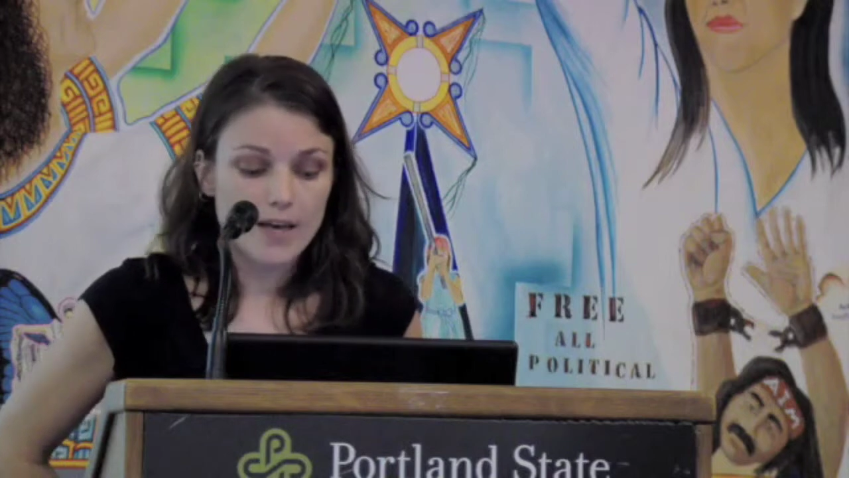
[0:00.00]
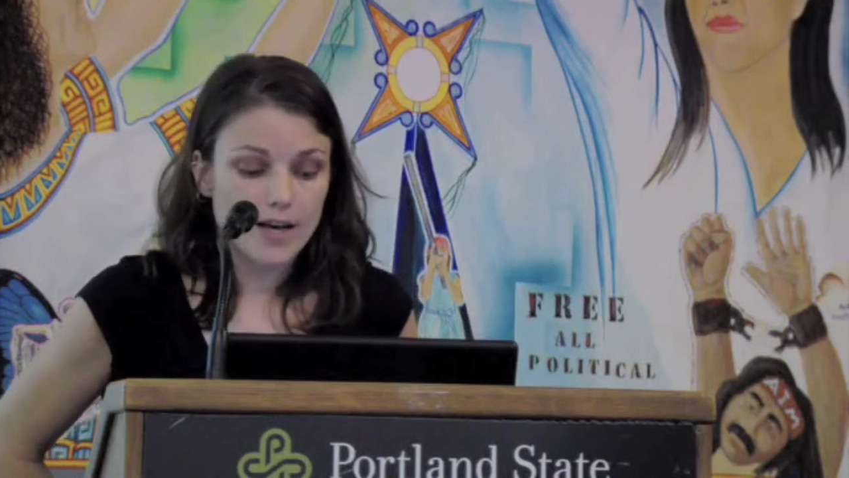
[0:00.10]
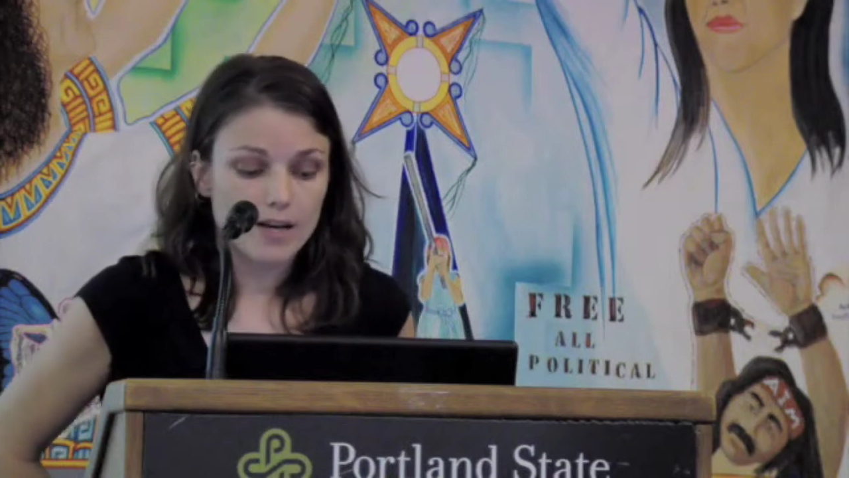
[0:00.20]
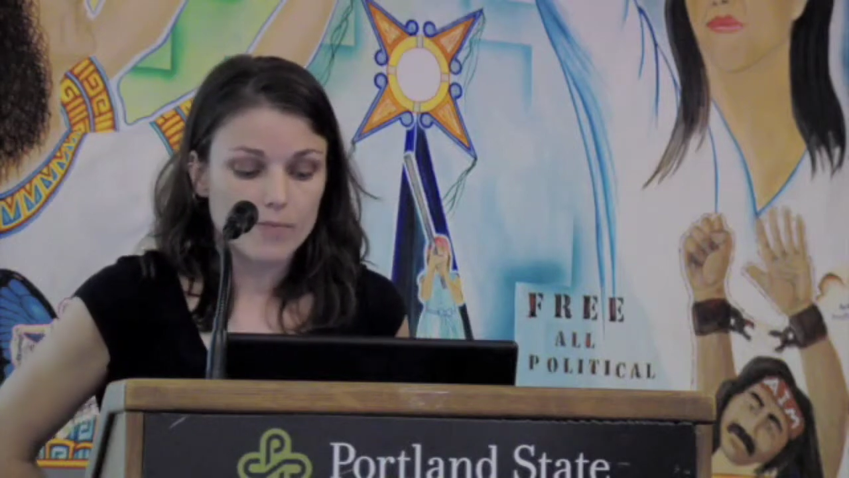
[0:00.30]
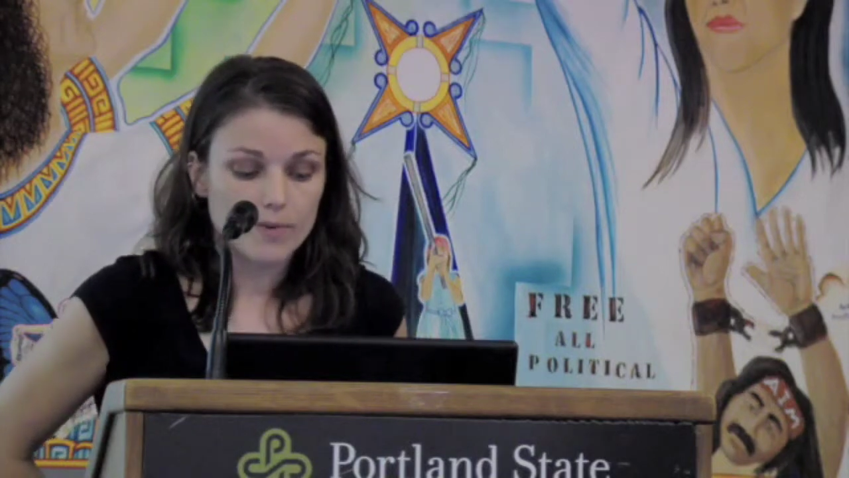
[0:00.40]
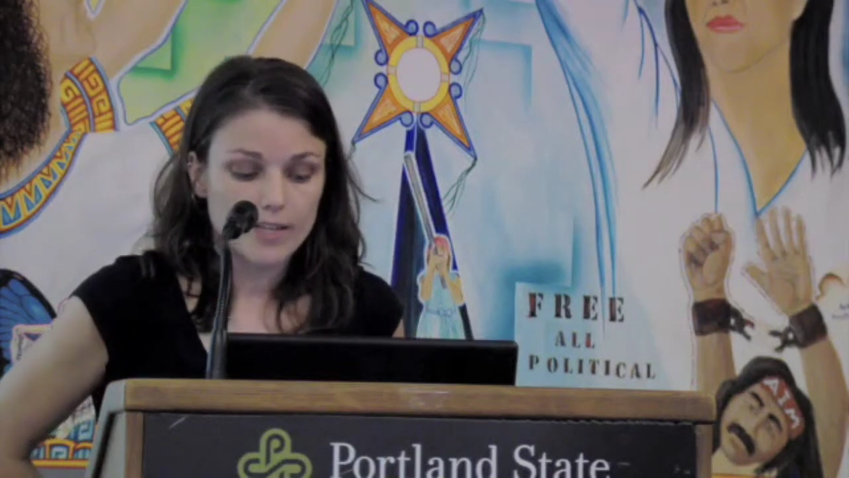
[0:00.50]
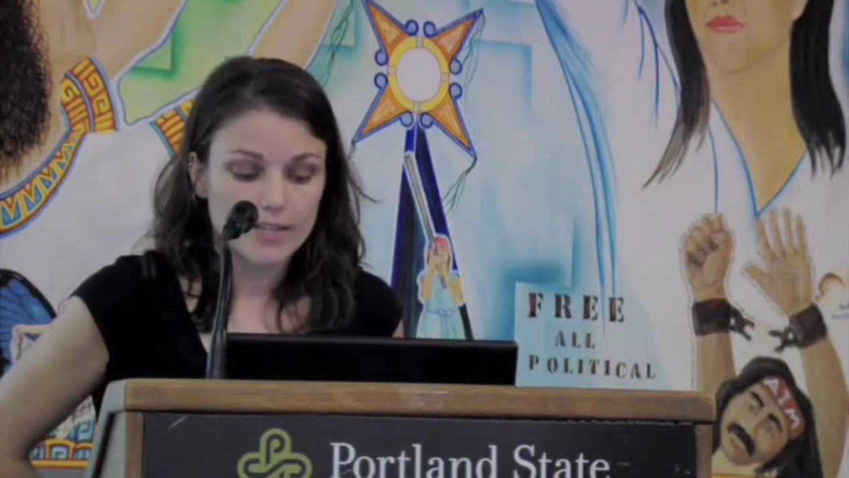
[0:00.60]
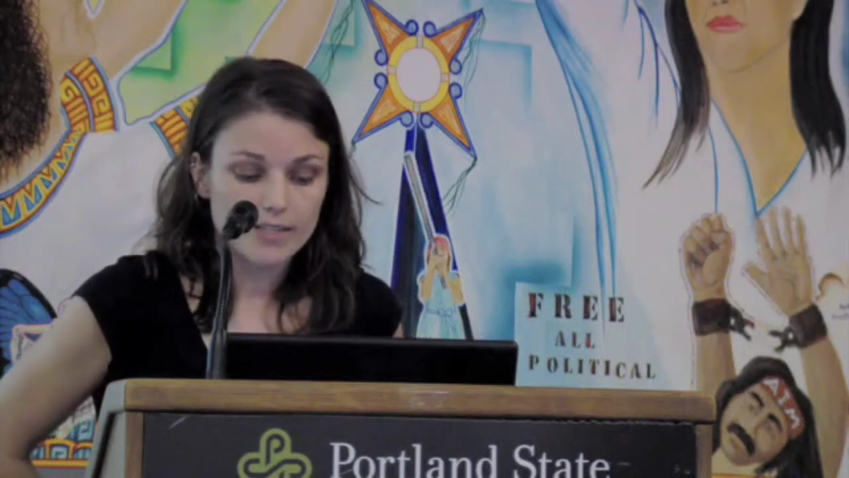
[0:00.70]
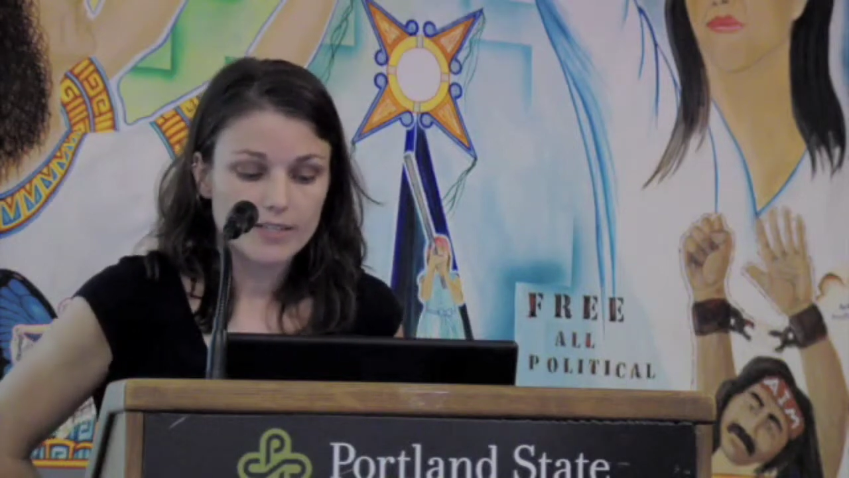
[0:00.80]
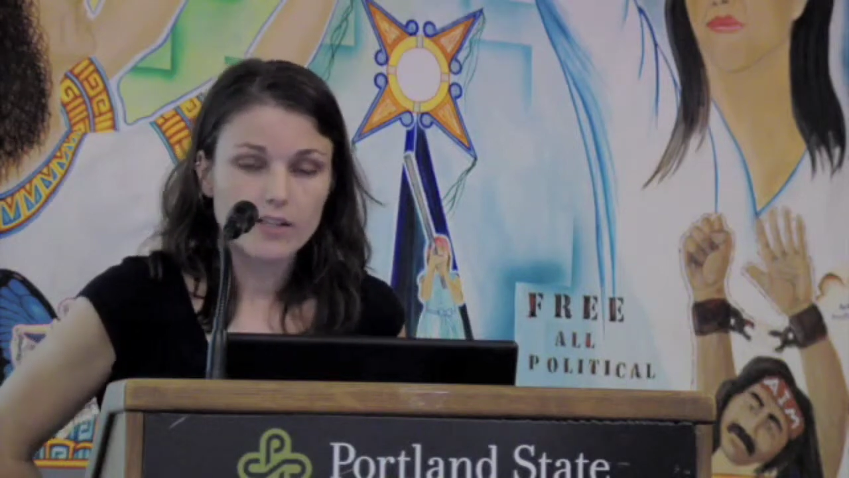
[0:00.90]
And
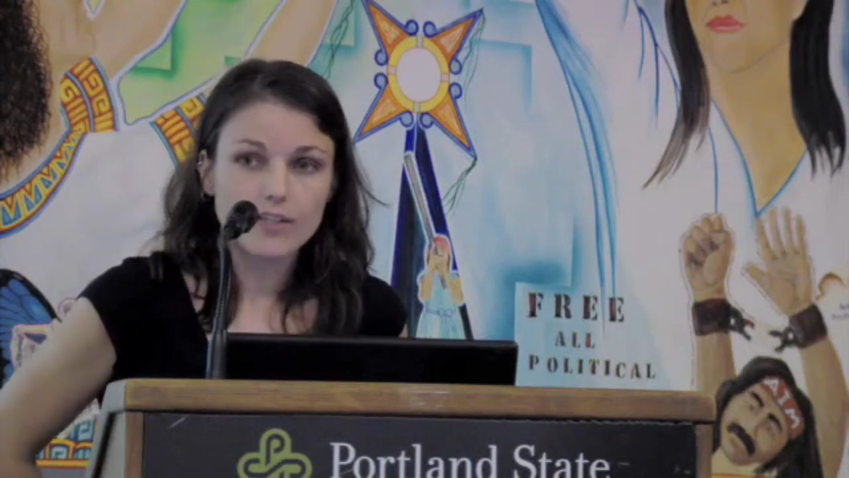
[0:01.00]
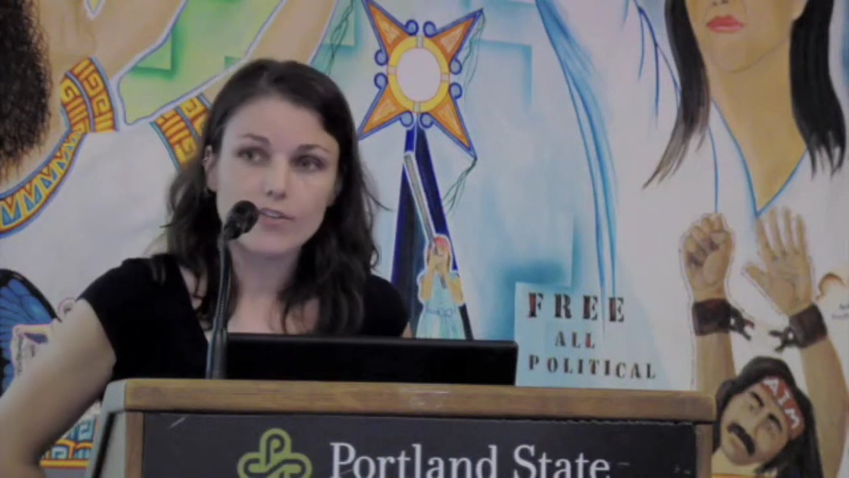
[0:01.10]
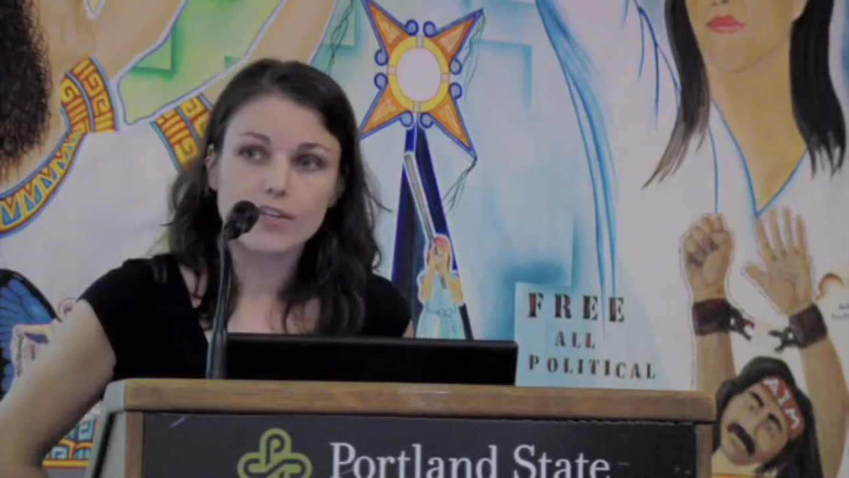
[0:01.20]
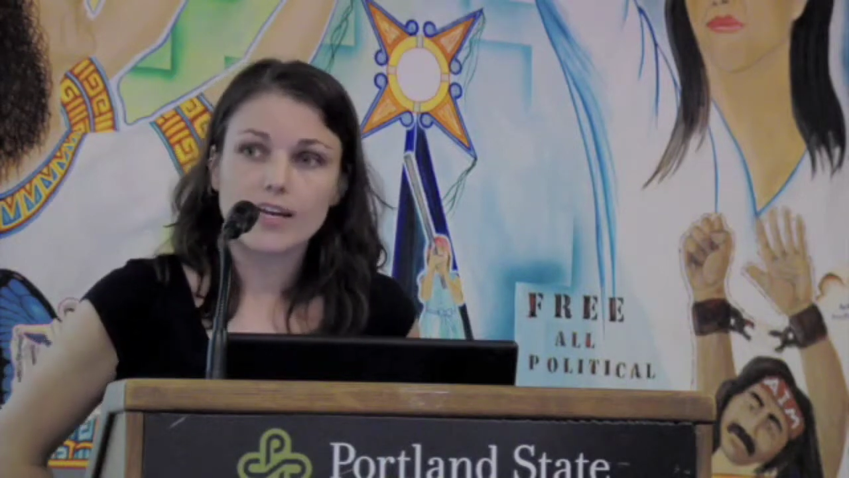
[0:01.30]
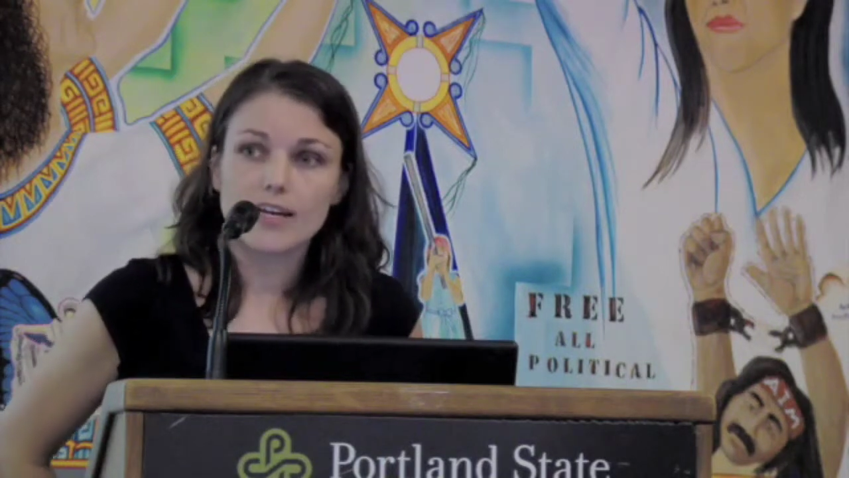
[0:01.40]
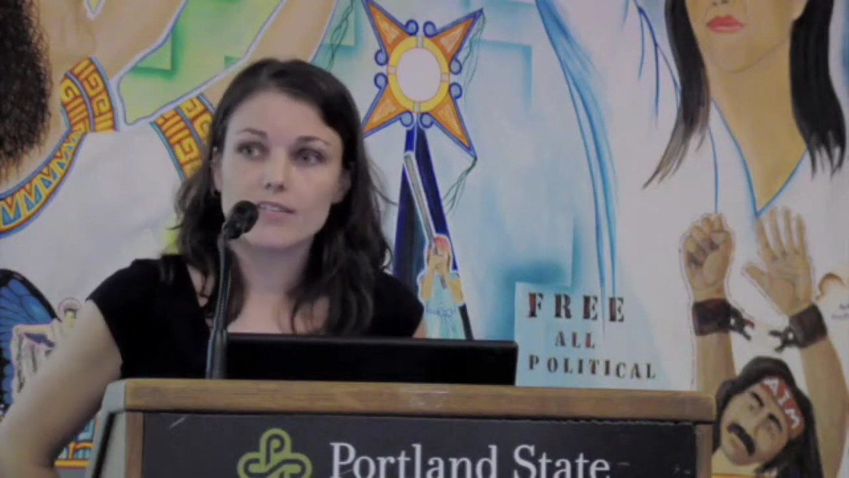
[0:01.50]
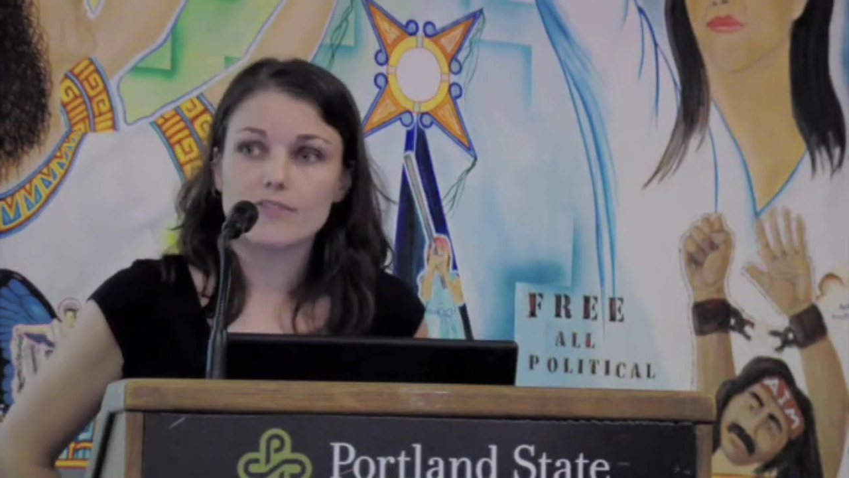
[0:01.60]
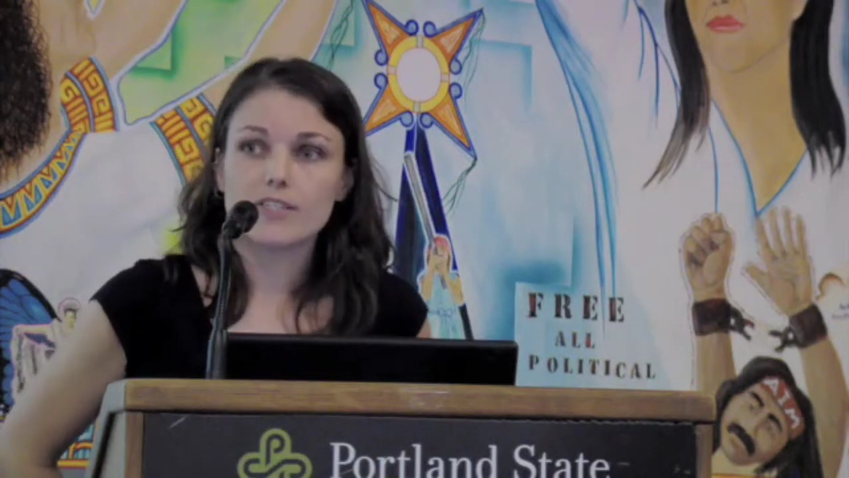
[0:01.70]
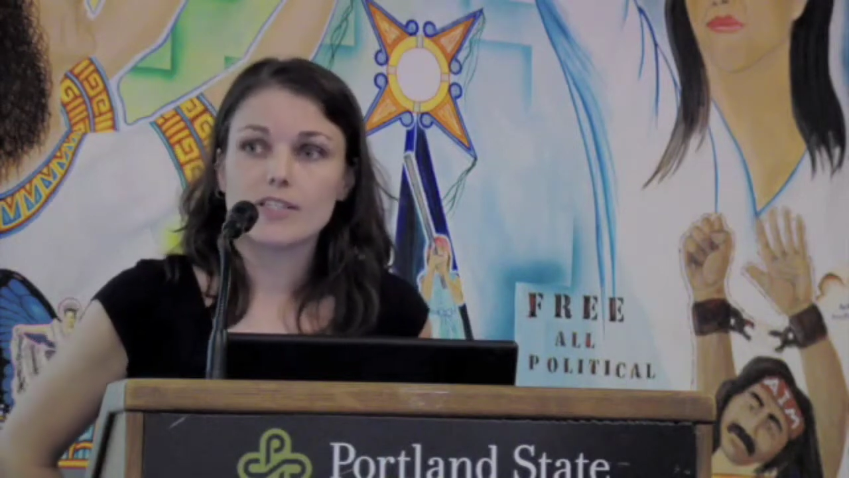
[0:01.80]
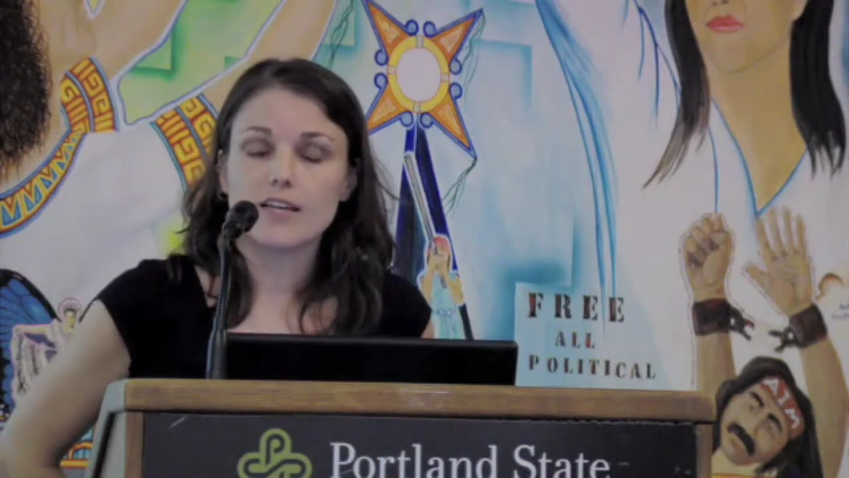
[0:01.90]
this is all under the guise of
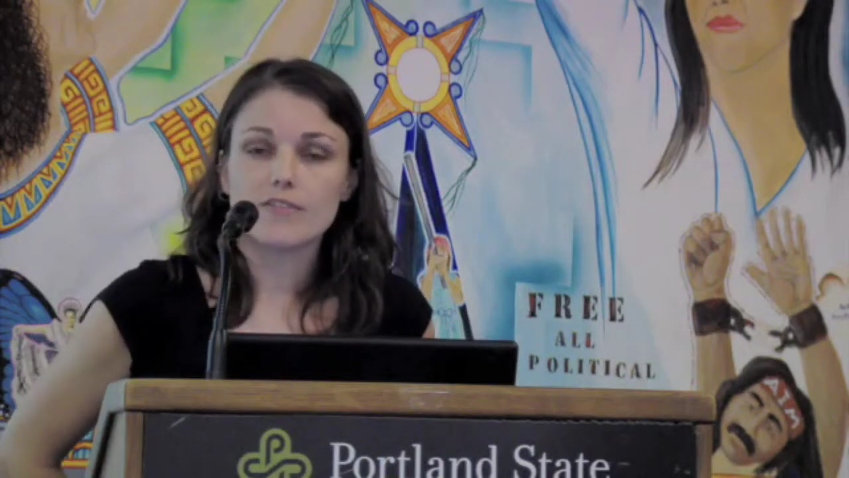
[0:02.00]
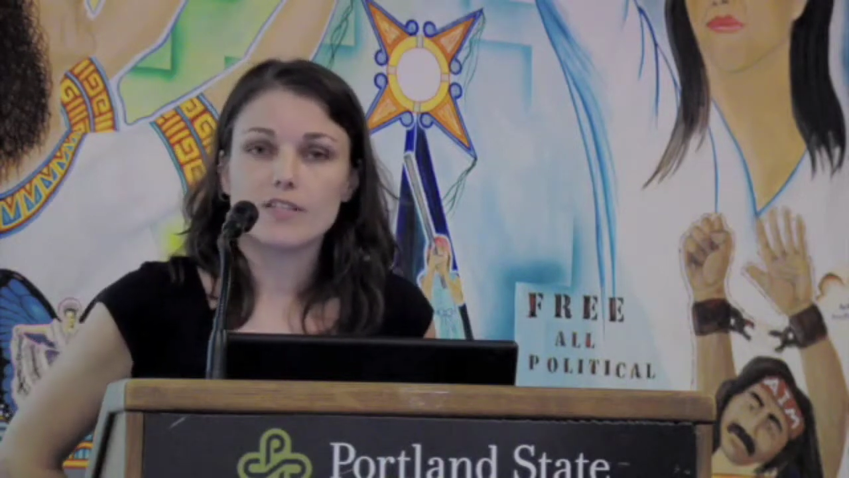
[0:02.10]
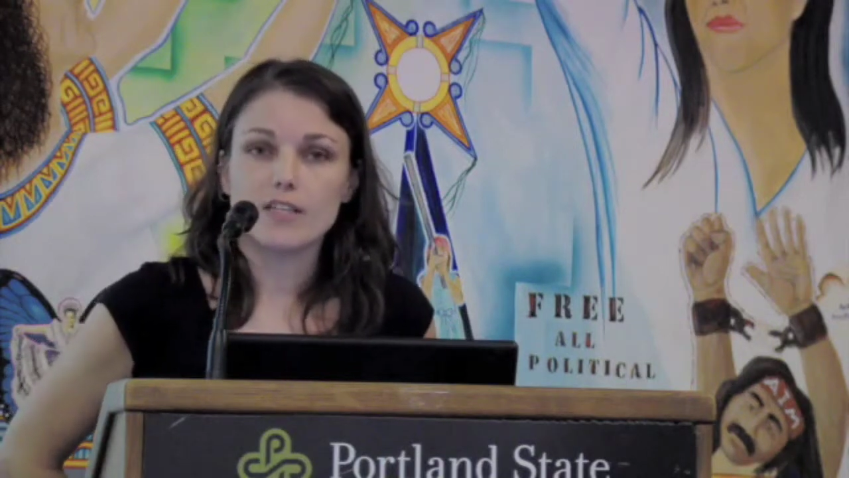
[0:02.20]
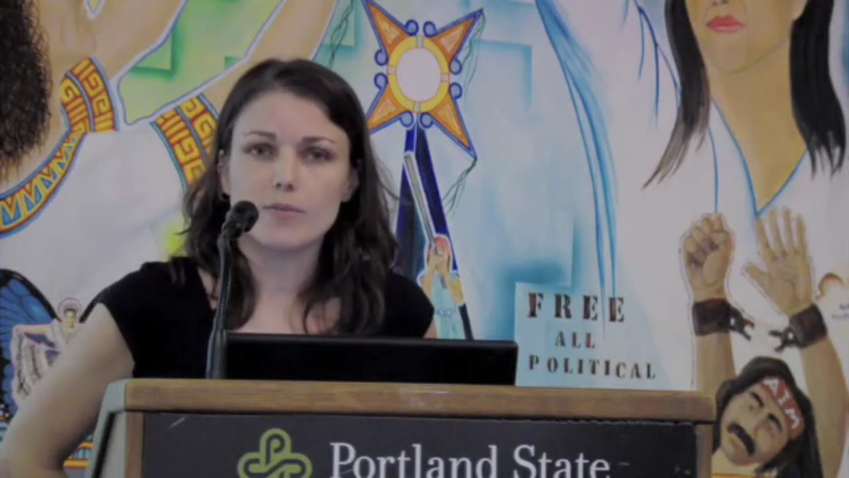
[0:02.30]
safety.